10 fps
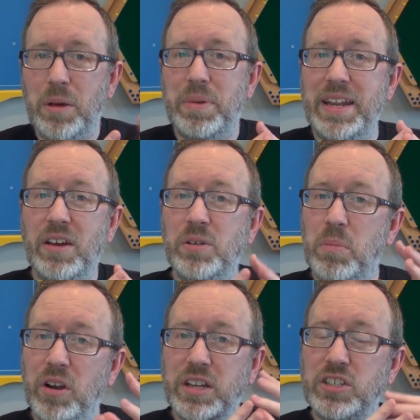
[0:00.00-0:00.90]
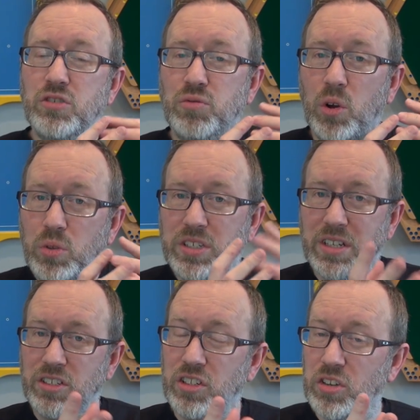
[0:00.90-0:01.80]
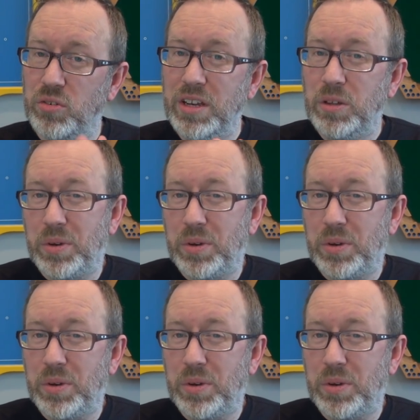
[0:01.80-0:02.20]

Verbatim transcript: but now the market has grown to such a degree that